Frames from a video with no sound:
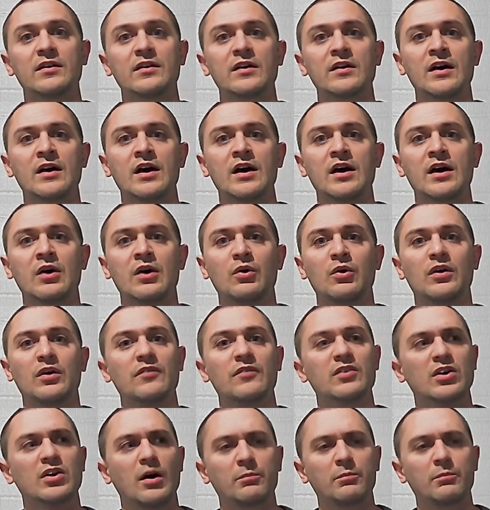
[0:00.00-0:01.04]
Give it a couple
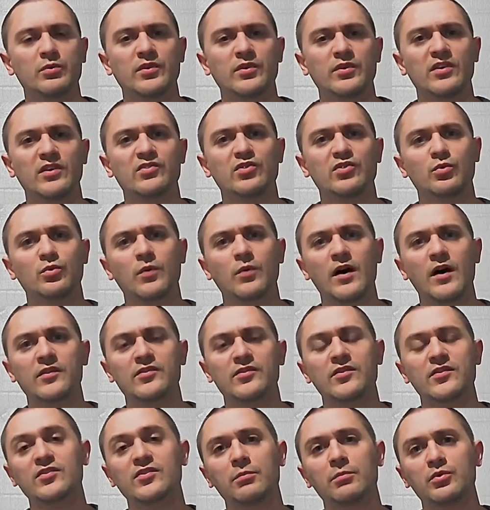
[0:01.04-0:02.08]
days to rest. This
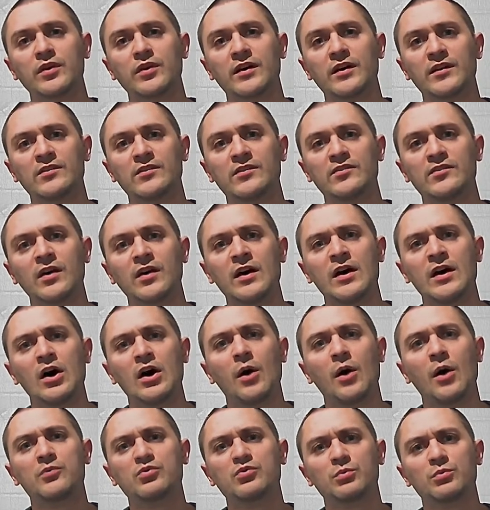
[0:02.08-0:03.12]
couple days helps
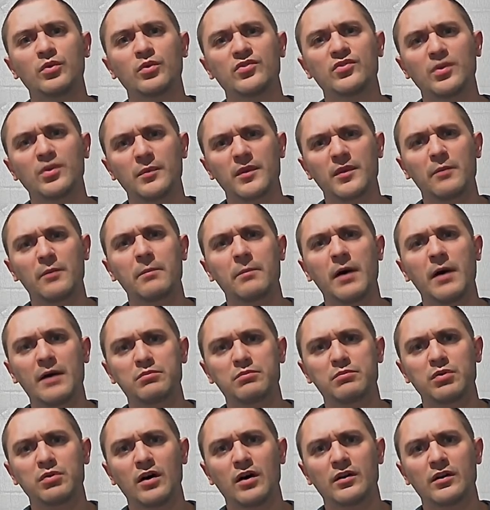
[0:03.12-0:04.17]
remove some of the
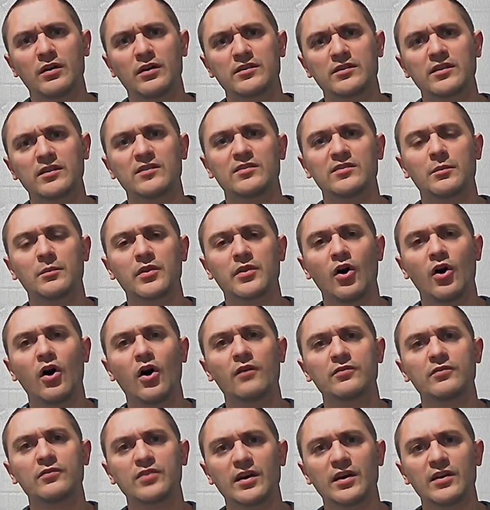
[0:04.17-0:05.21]
byproduct and some of the off
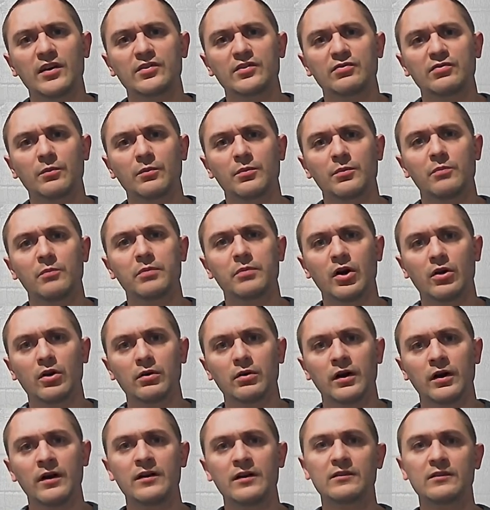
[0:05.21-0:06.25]
taste from the beer.
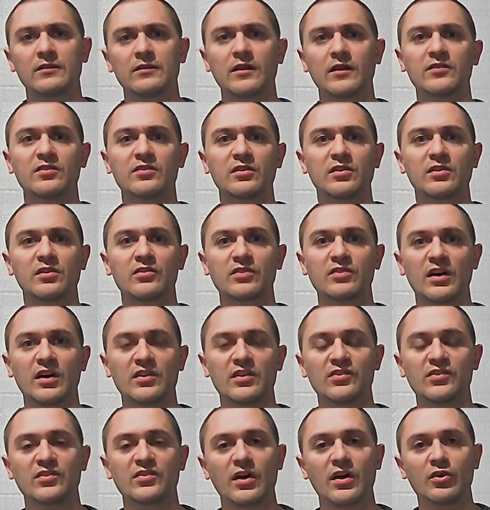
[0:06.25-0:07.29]
Lets the yeast kind of
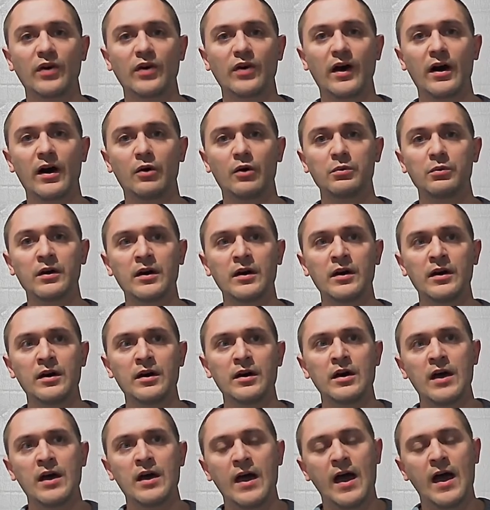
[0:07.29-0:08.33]
settle down.
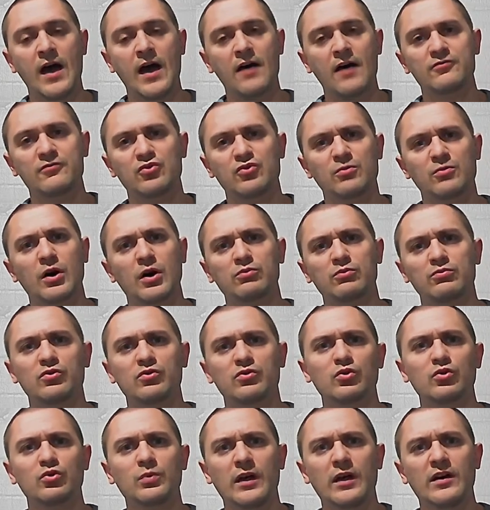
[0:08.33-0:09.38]
After about 2
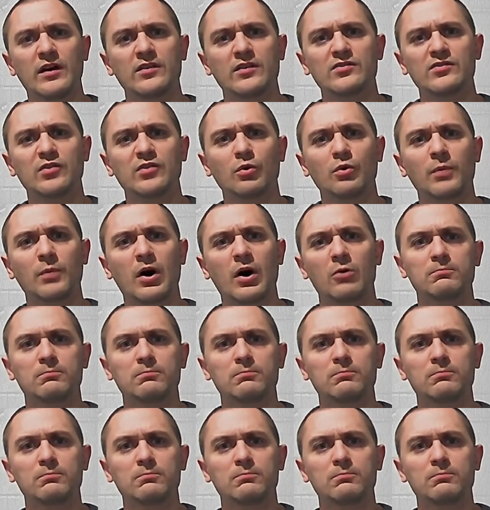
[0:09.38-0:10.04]
days, so about